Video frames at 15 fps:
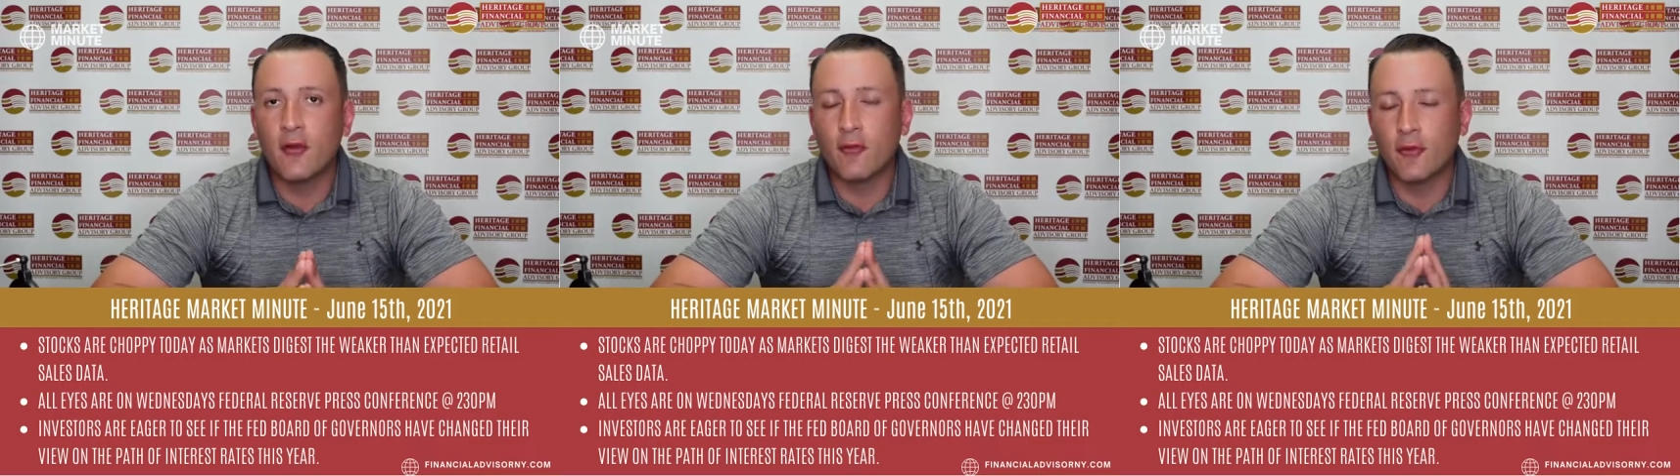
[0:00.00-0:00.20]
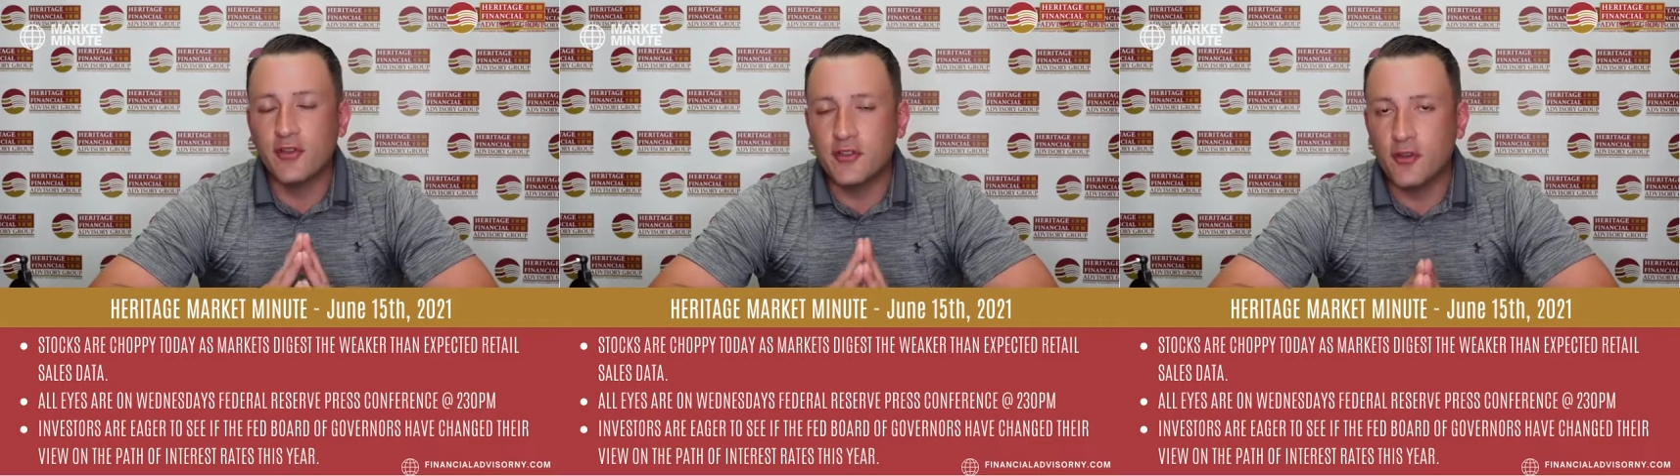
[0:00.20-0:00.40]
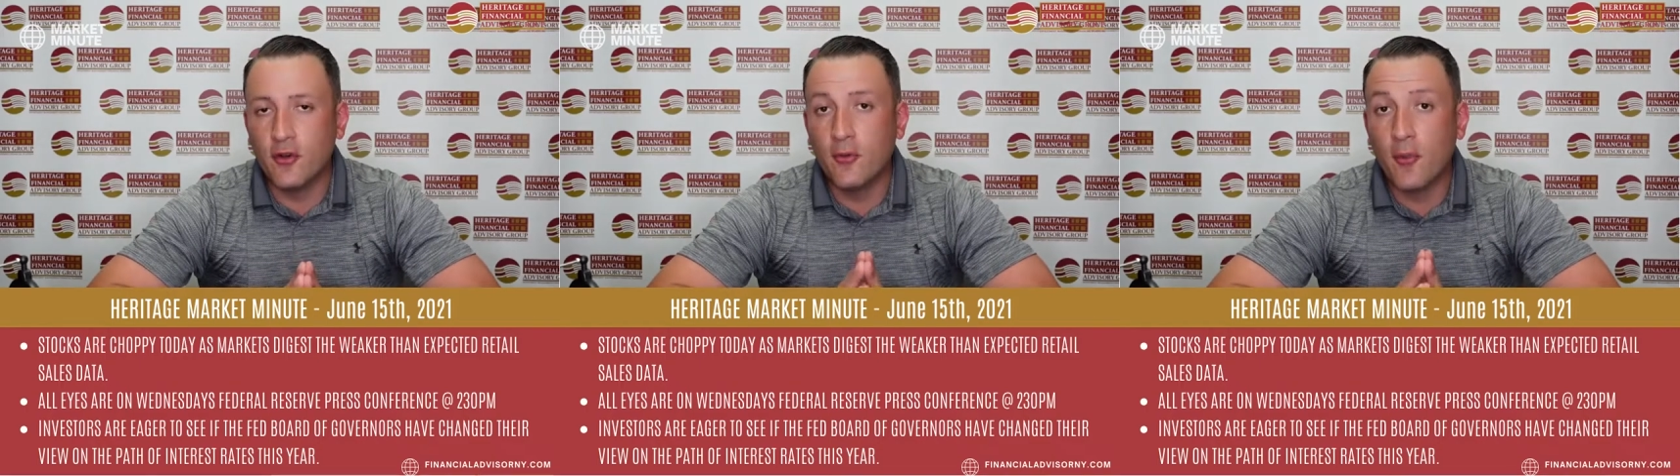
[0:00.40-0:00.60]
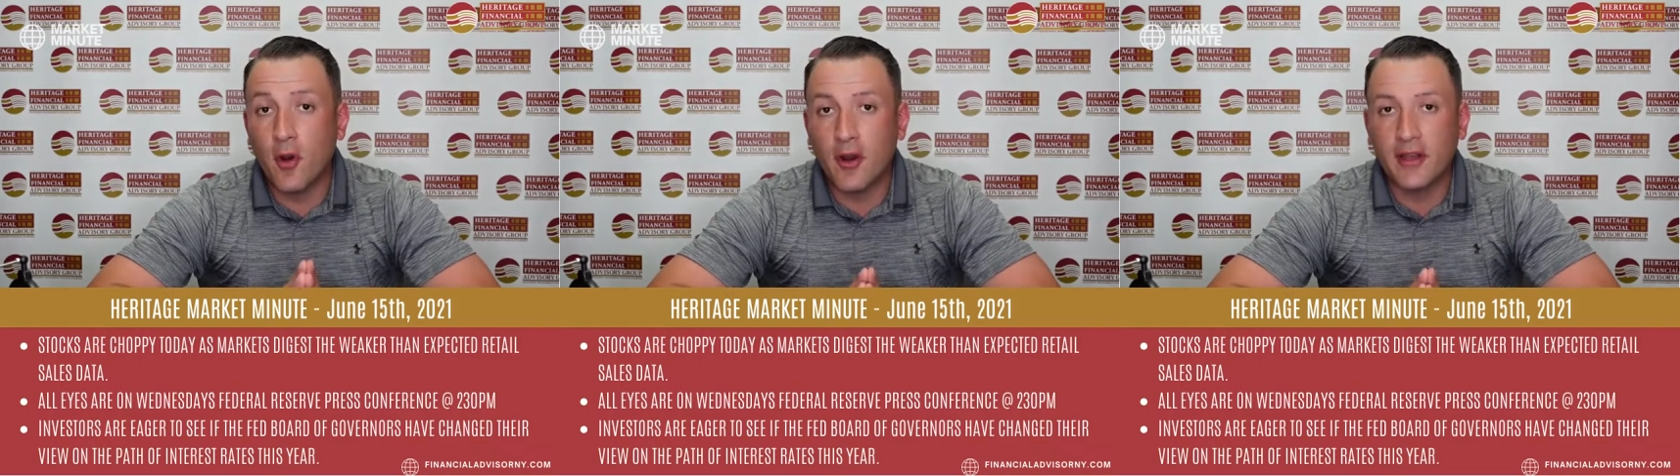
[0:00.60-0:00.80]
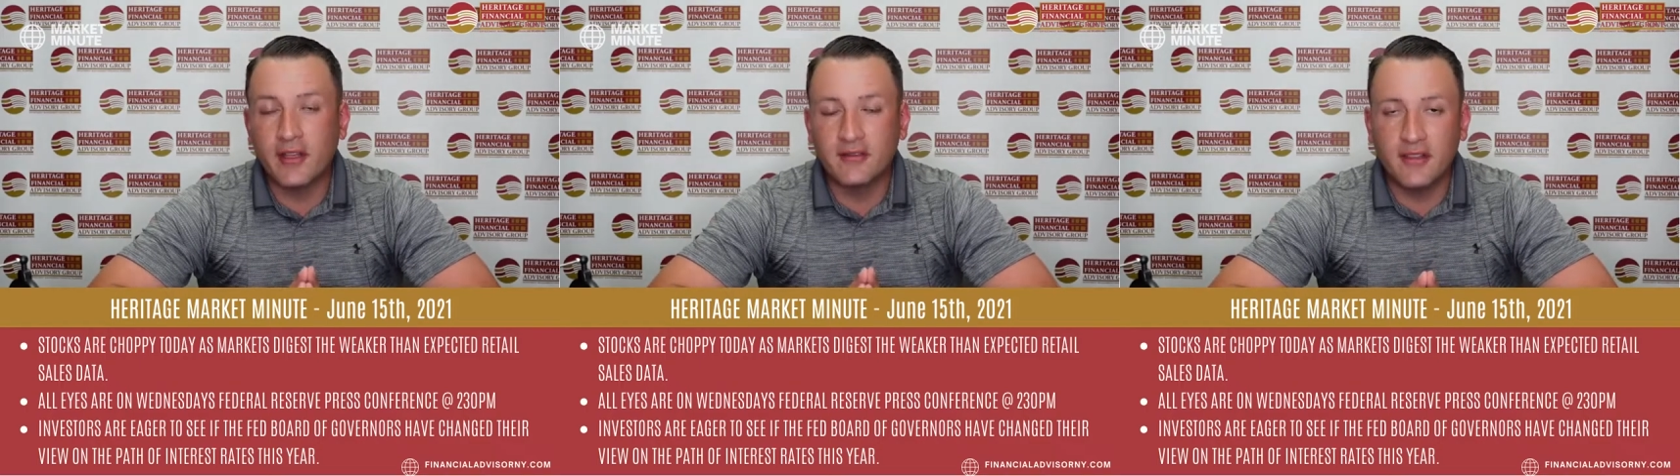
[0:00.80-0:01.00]
resume
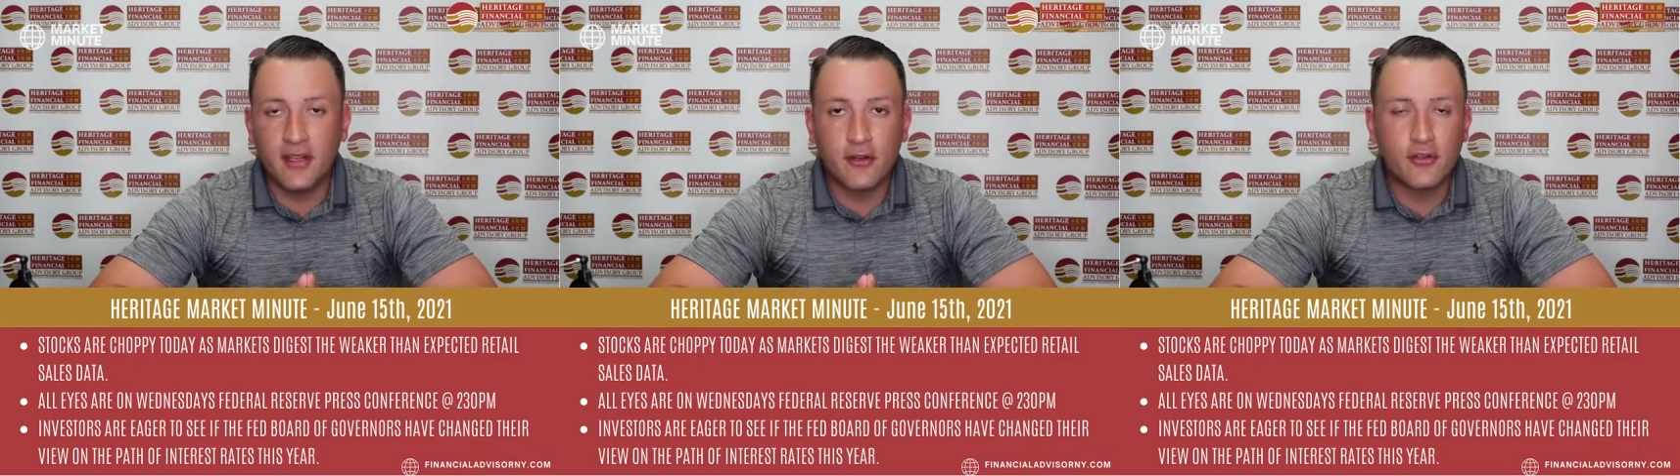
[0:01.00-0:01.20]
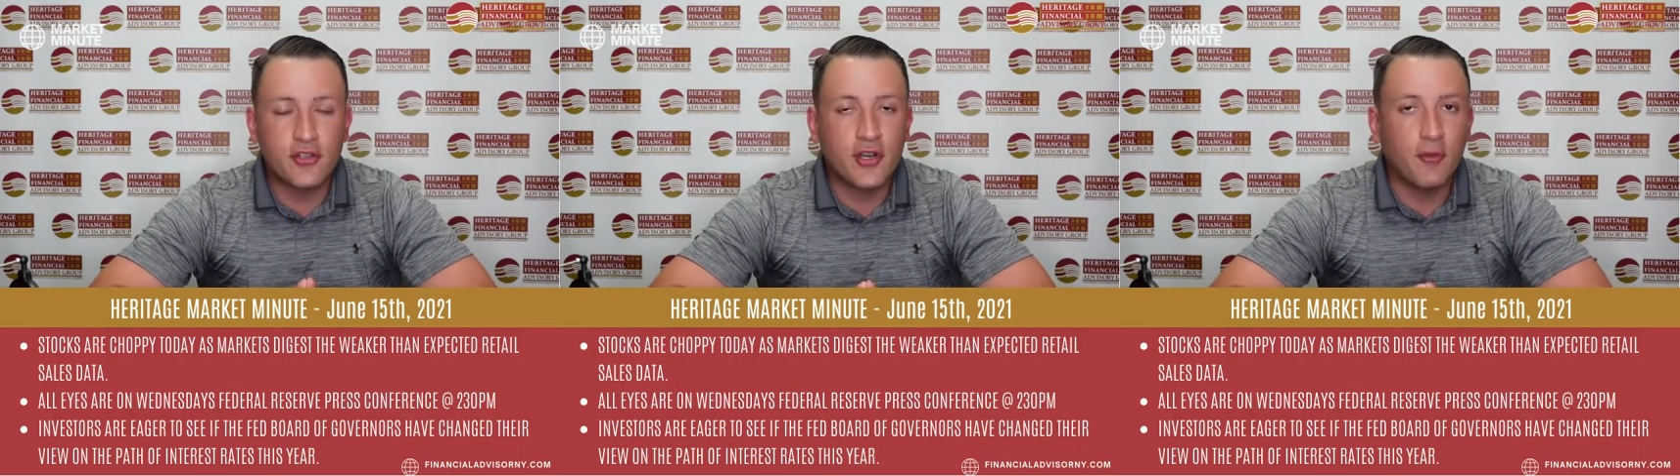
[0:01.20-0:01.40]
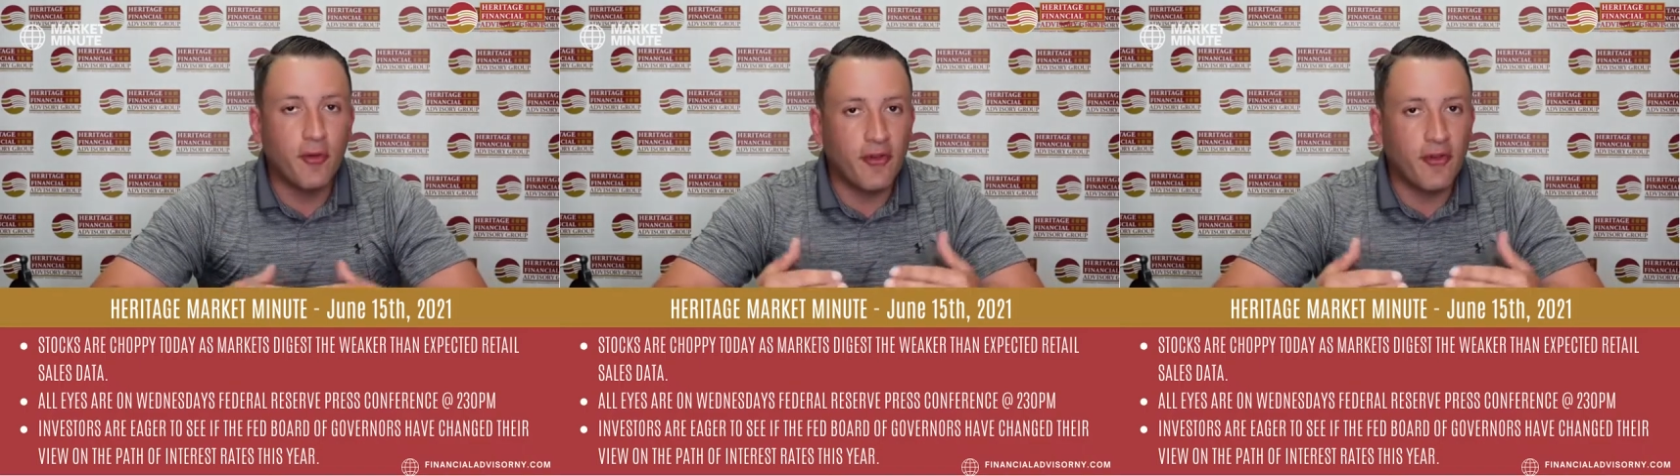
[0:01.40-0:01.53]
market leadership.